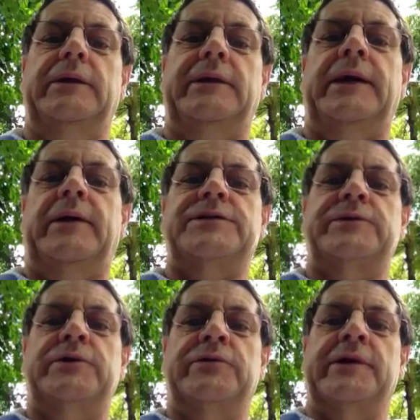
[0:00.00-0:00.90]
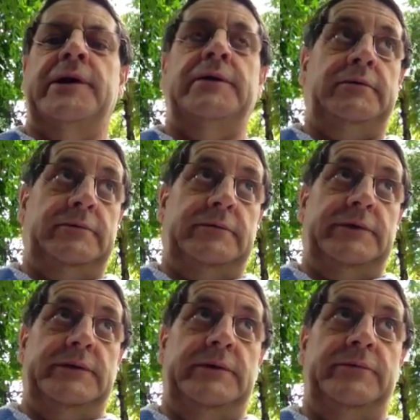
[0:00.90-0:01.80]
Now, as we all know,
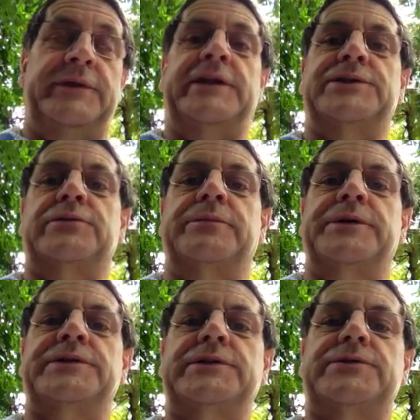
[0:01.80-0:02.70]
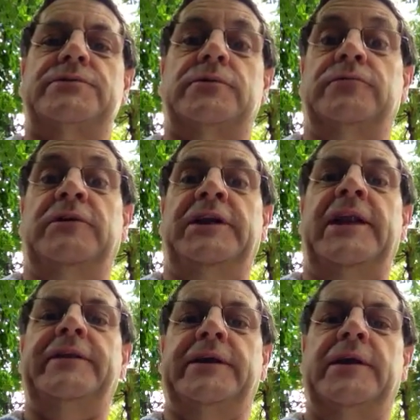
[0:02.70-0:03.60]
with any sort of business or really
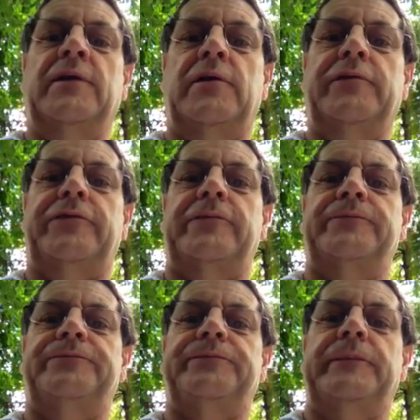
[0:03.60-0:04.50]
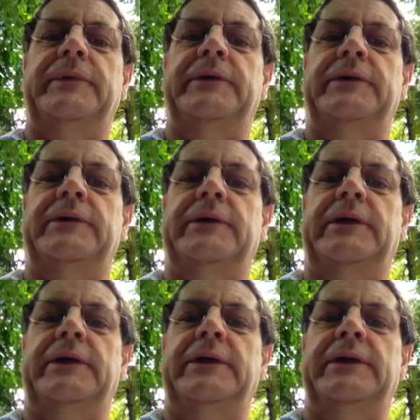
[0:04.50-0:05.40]
anything in life,
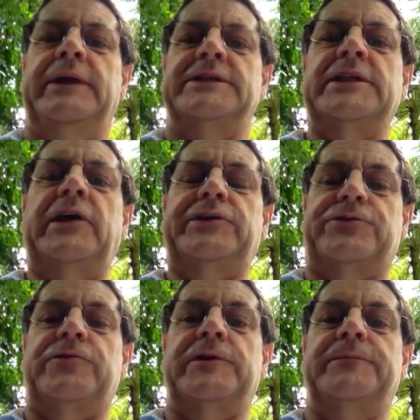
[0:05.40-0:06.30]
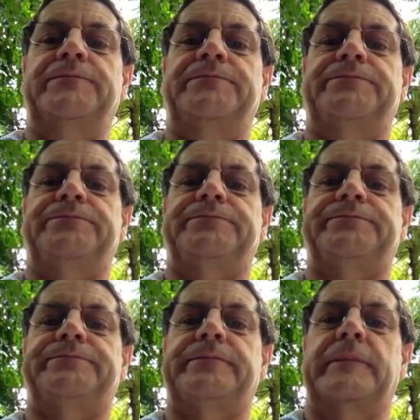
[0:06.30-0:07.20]
it's like a tree.
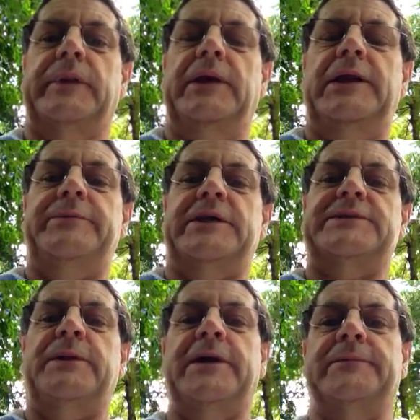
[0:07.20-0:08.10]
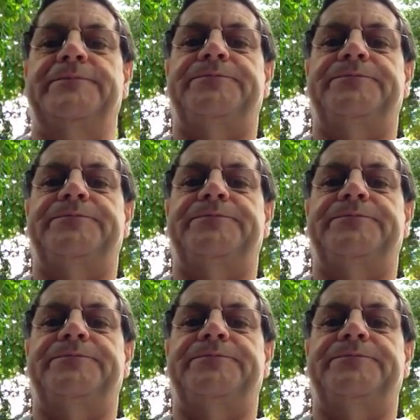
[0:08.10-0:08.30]
Let me explain.